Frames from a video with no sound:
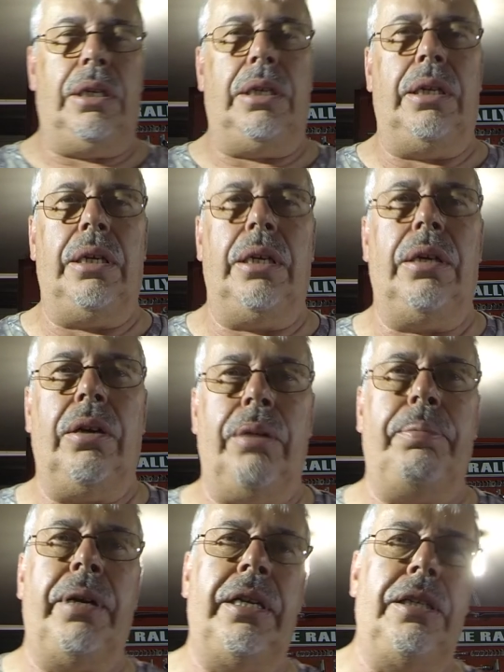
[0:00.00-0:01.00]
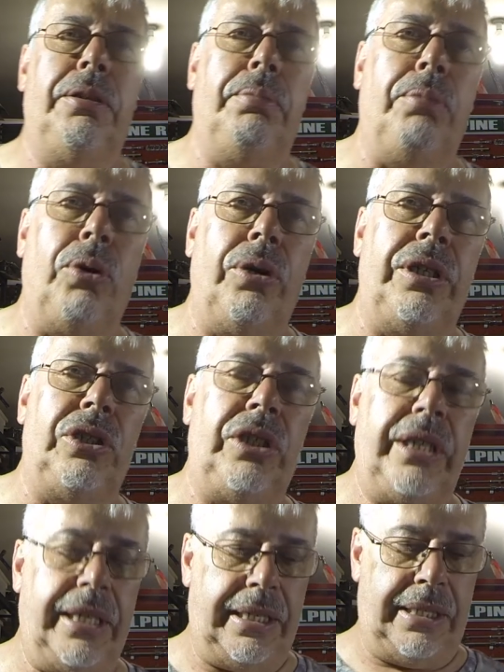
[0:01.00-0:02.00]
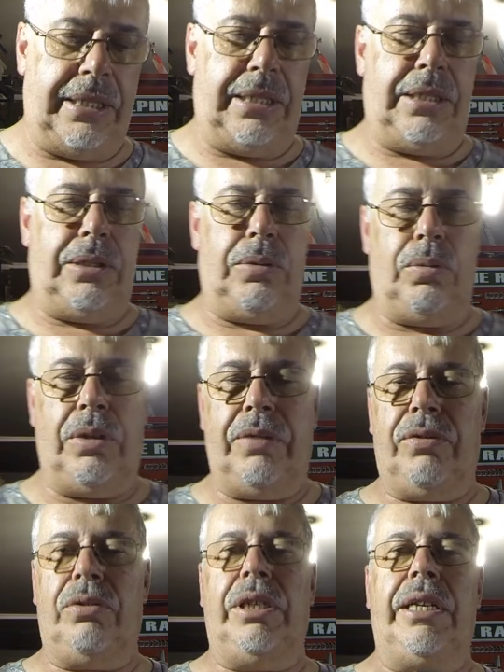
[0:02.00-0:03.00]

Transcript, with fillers: uh, I paint my jig heads one of three